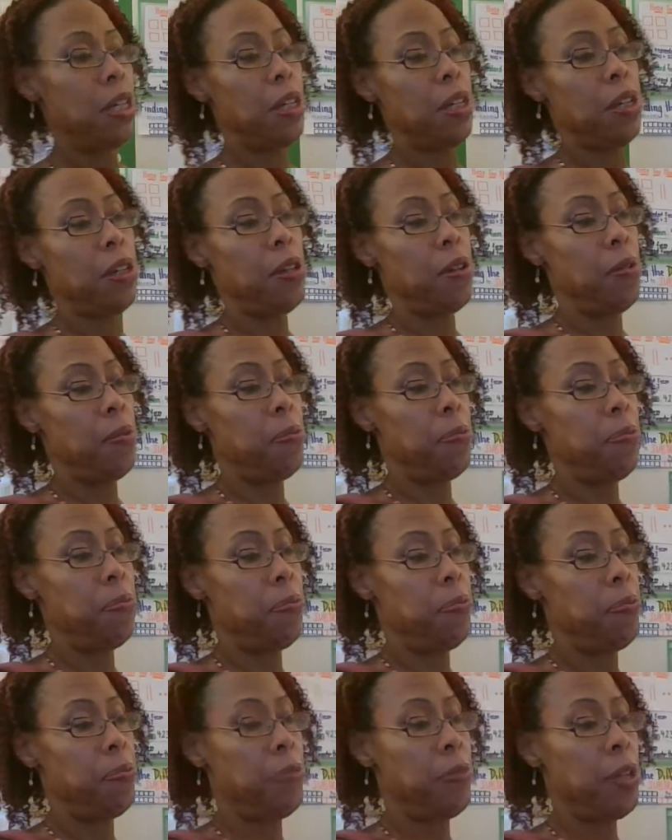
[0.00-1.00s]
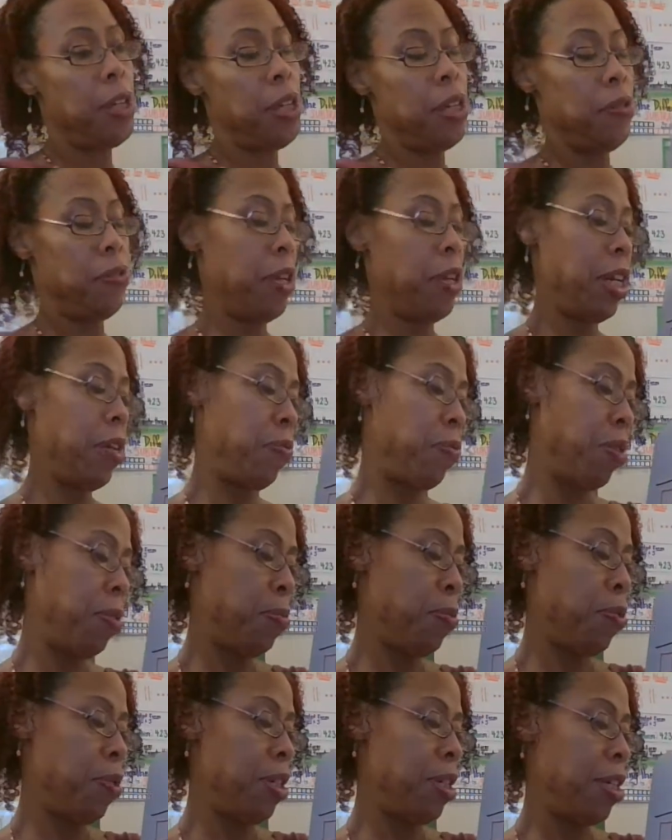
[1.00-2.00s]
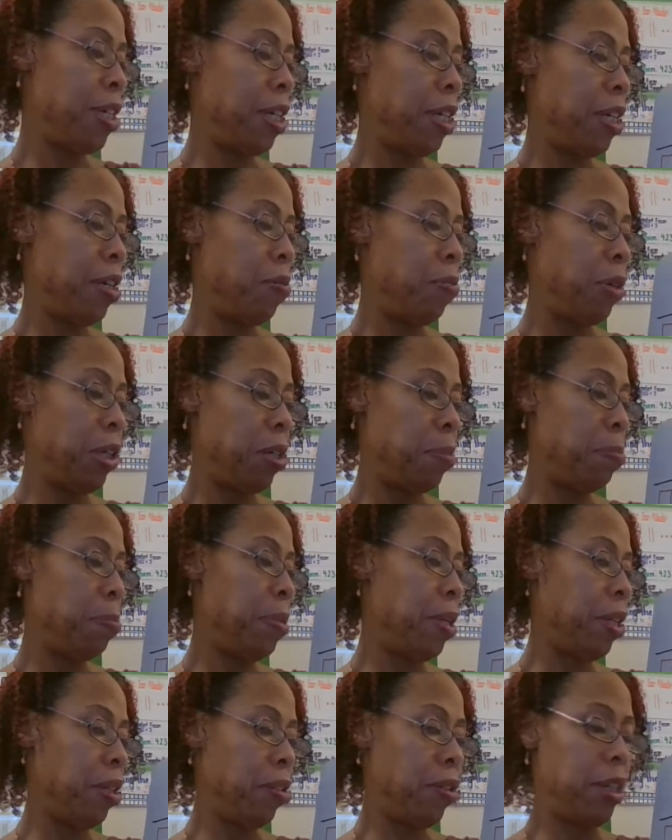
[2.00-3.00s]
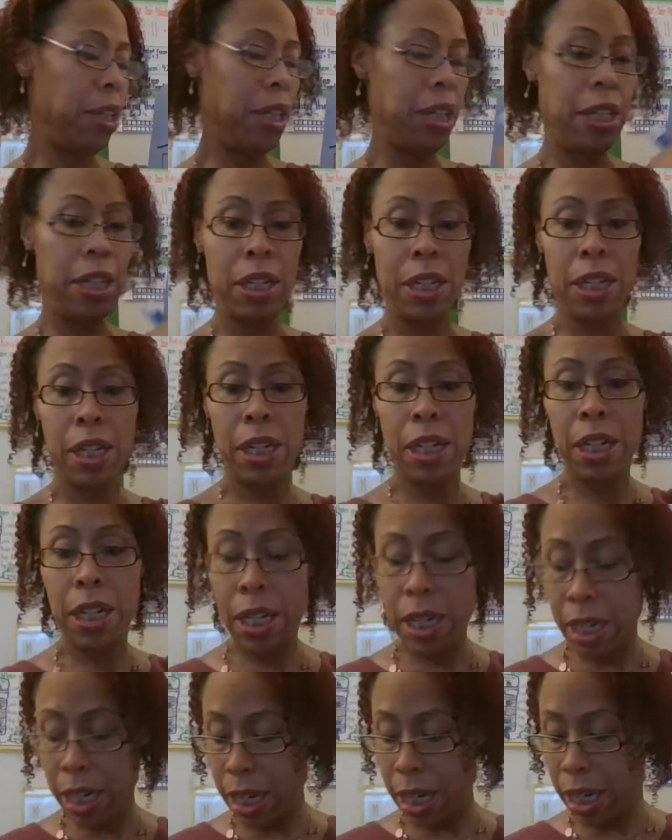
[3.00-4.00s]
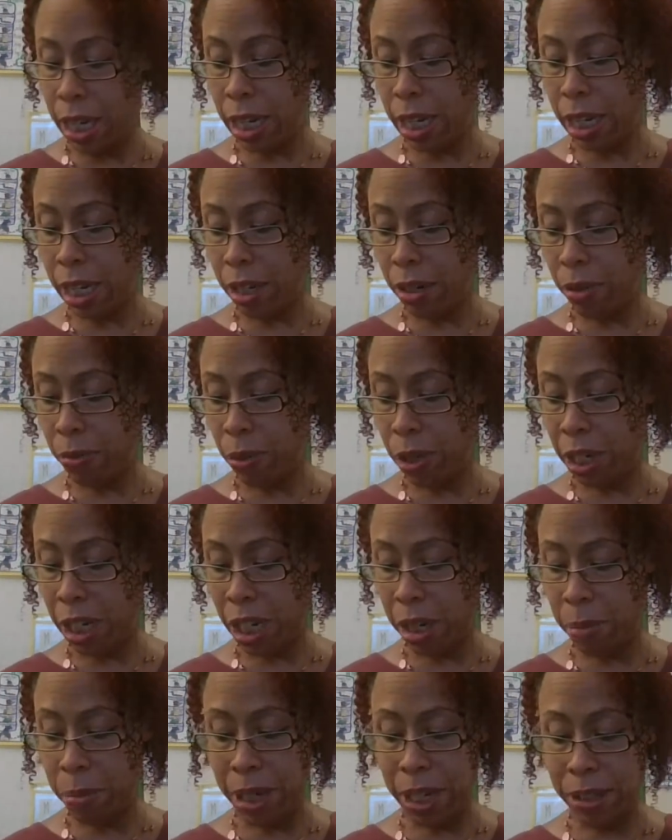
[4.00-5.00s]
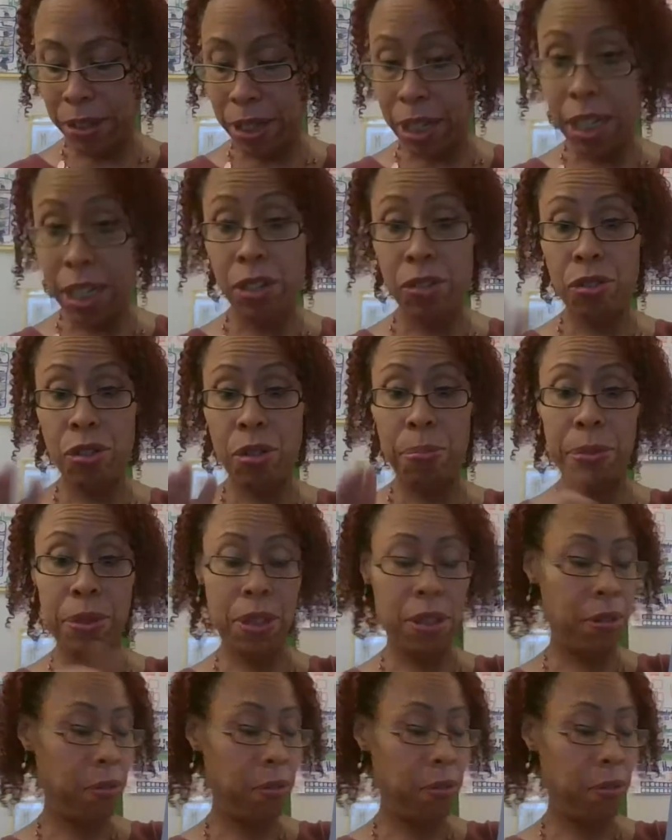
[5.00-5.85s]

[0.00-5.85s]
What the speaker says: Okay. If we have one more 10, we could bundle it and rename it as 100, but